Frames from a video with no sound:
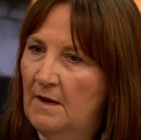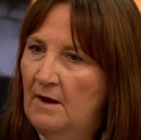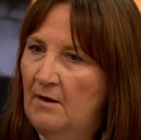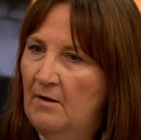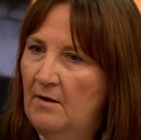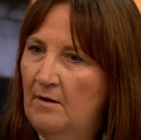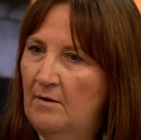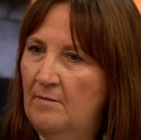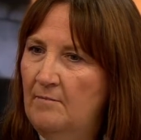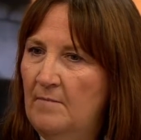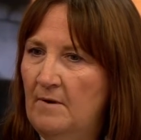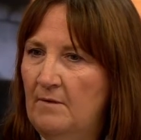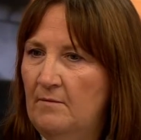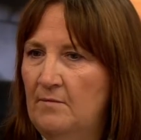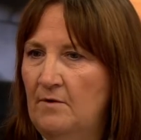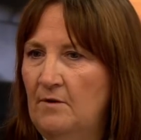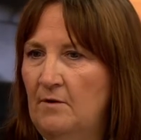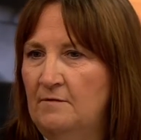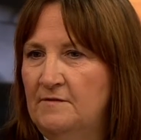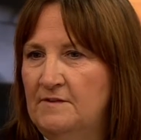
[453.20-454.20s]
Um,
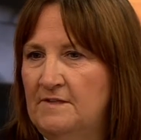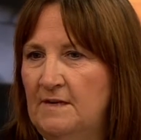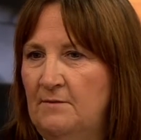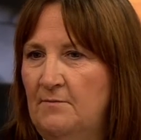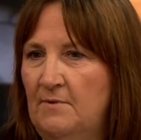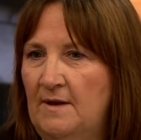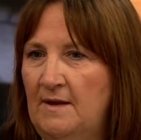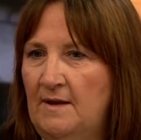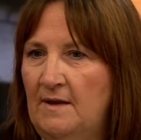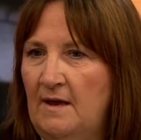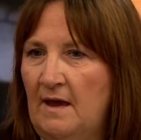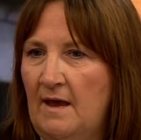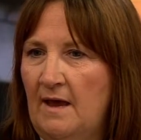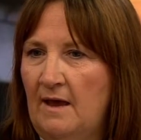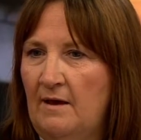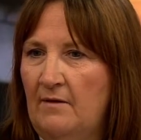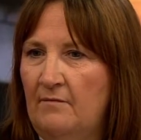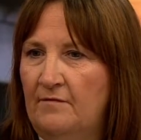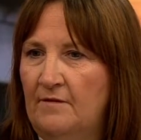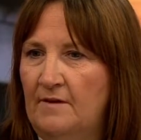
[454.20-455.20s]
well, obviously, we
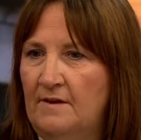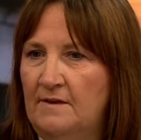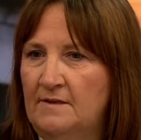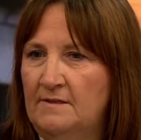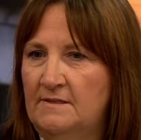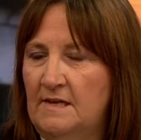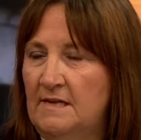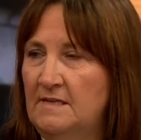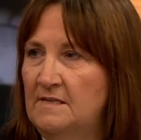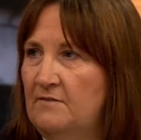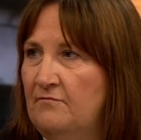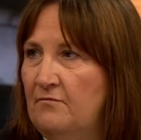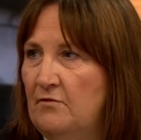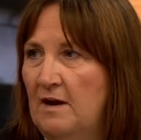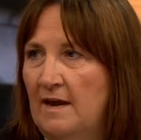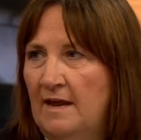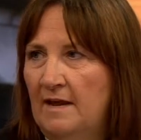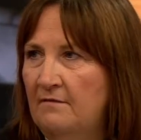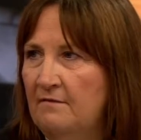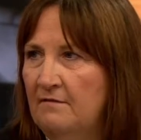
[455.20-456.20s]
have a sense of
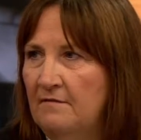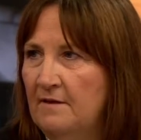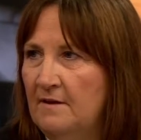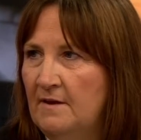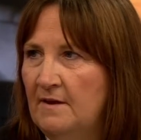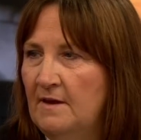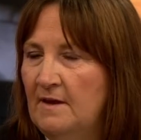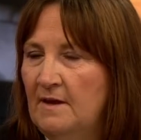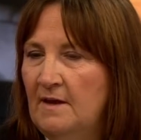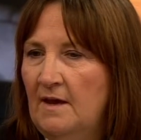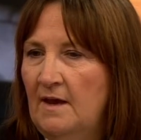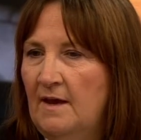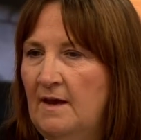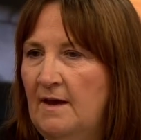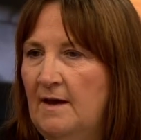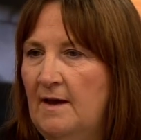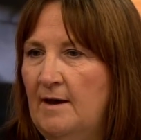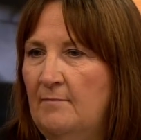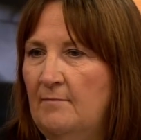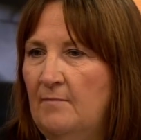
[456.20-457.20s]
relief. Mm-hmm.
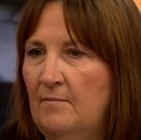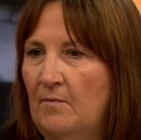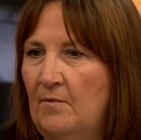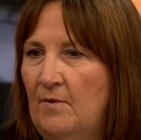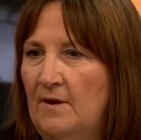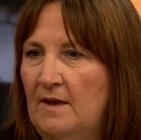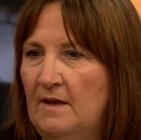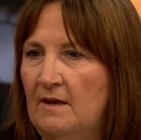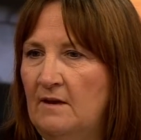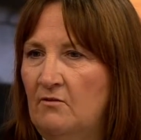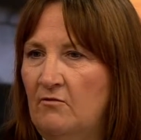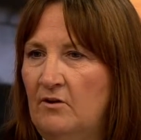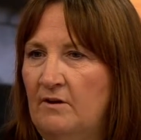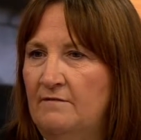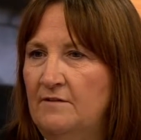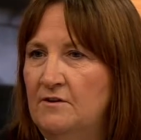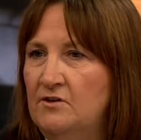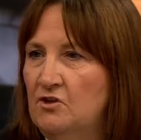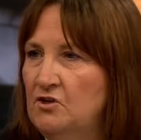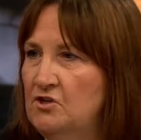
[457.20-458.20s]
Um, we can grieve
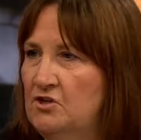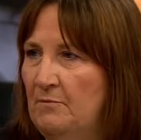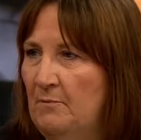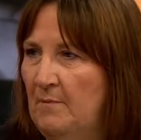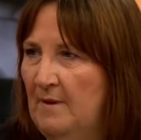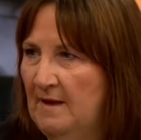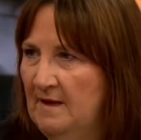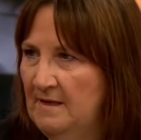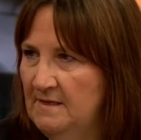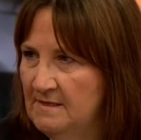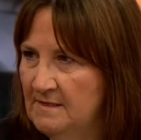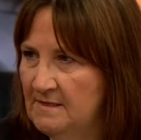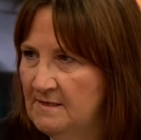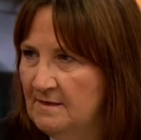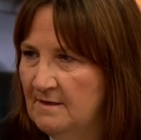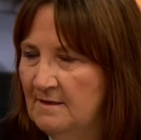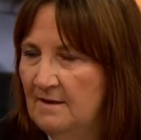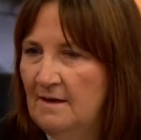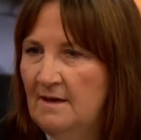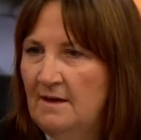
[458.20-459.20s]
for Josh in peace.
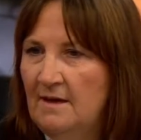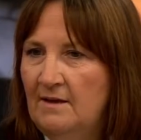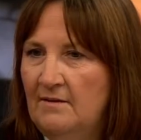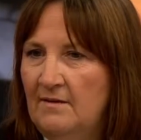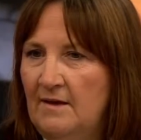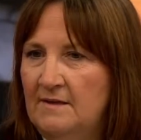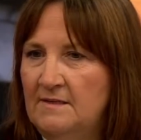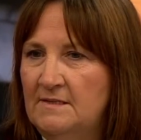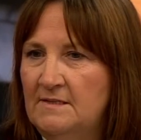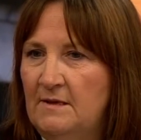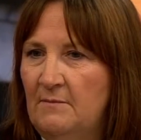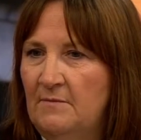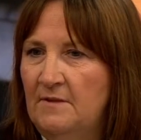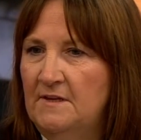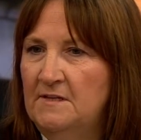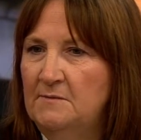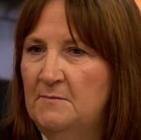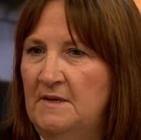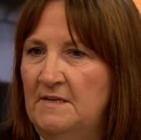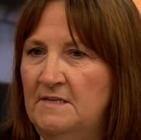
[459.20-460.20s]
Mm-hmm. That's
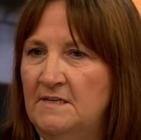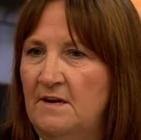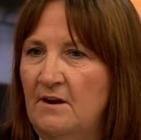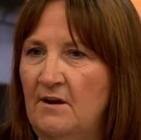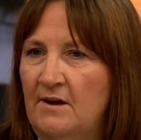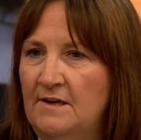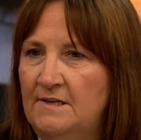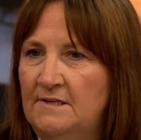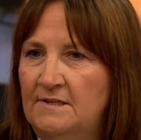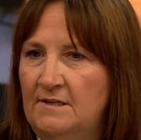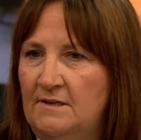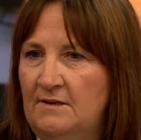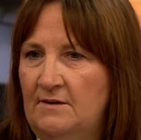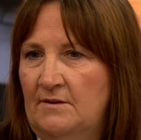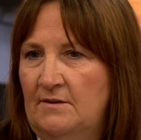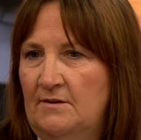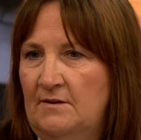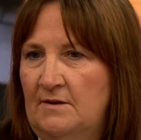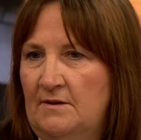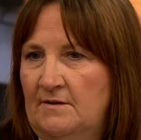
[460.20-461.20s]
something that's been denied
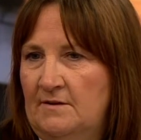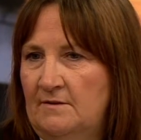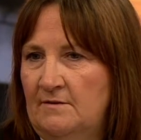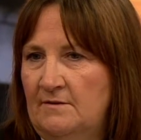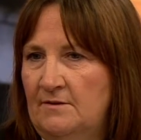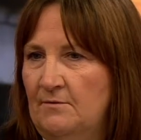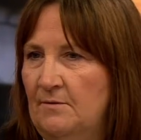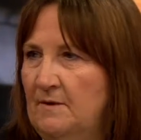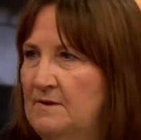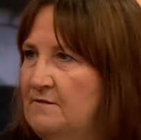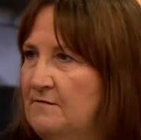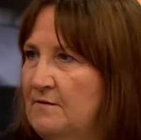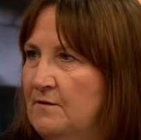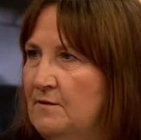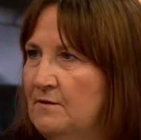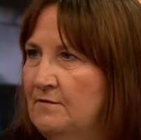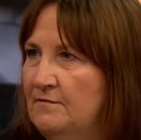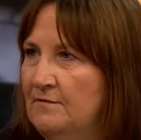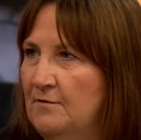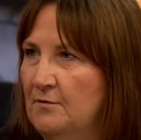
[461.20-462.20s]
to us
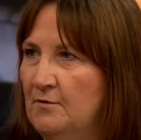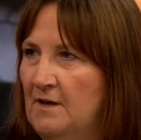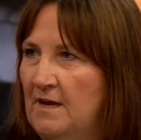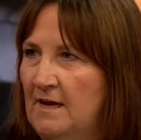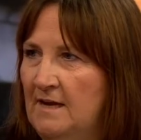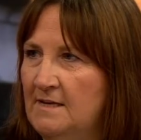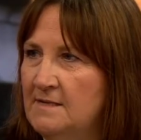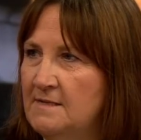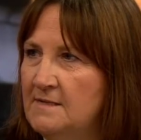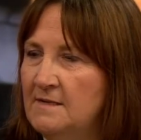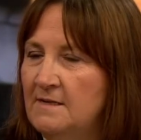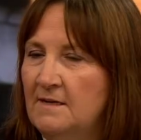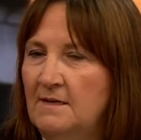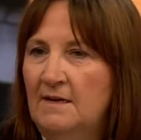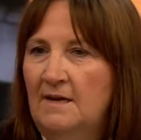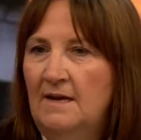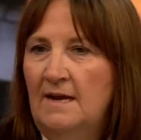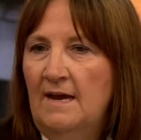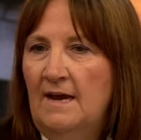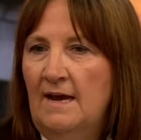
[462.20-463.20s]
for four years.
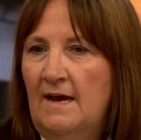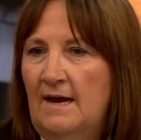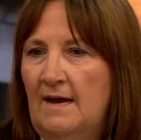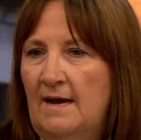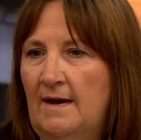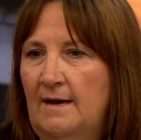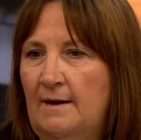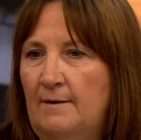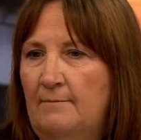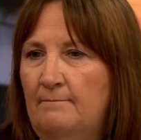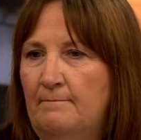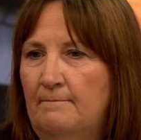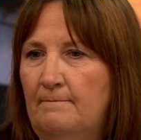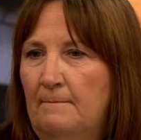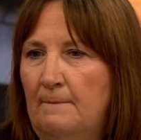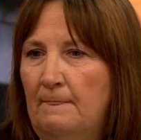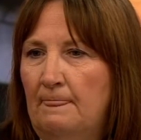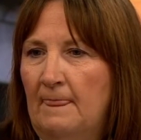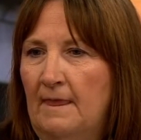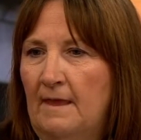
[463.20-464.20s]

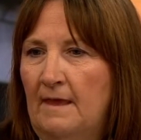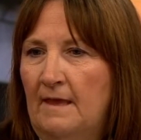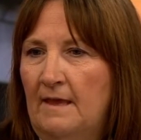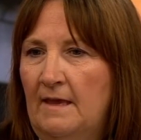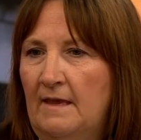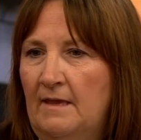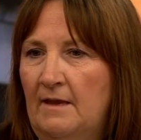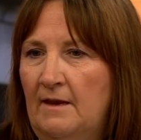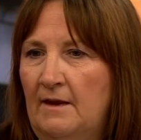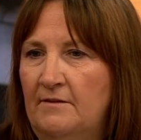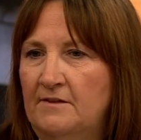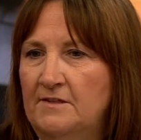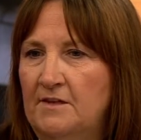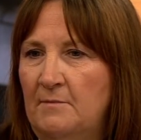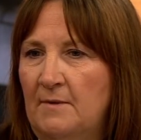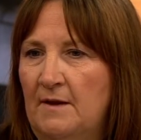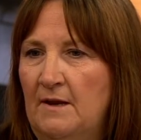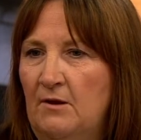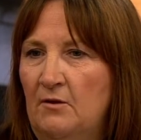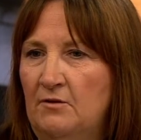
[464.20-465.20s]
Um, you know, there's
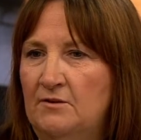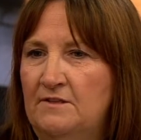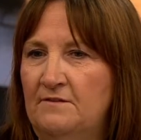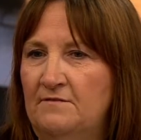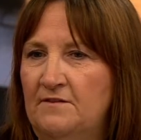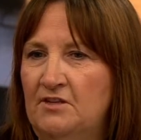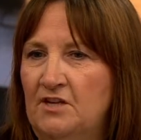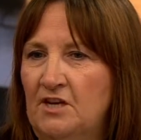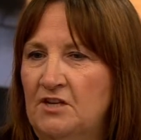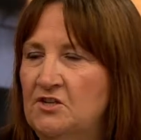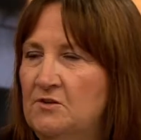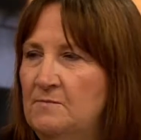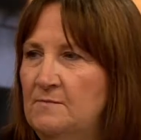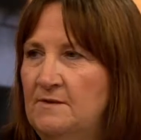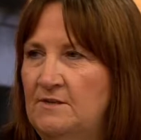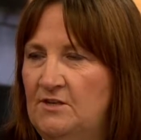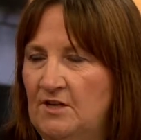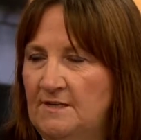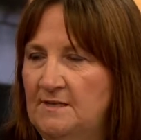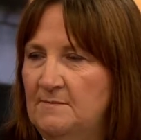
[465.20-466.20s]
going to be a lot of adjust-
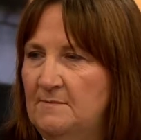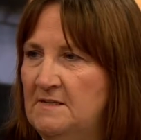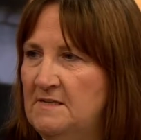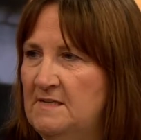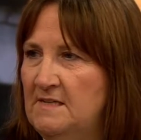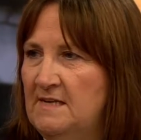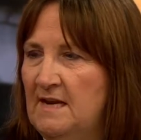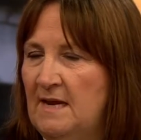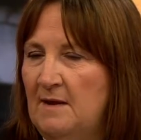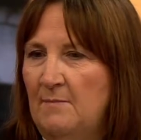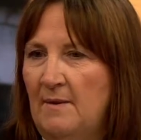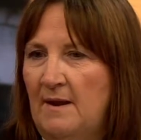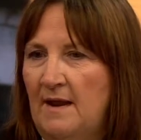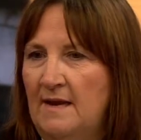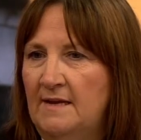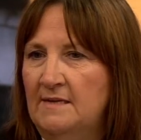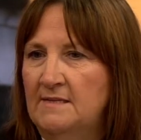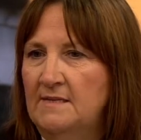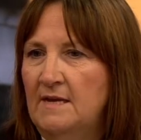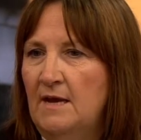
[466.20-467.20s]
adjustments to take
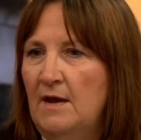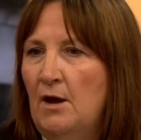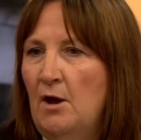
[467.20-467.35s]
place.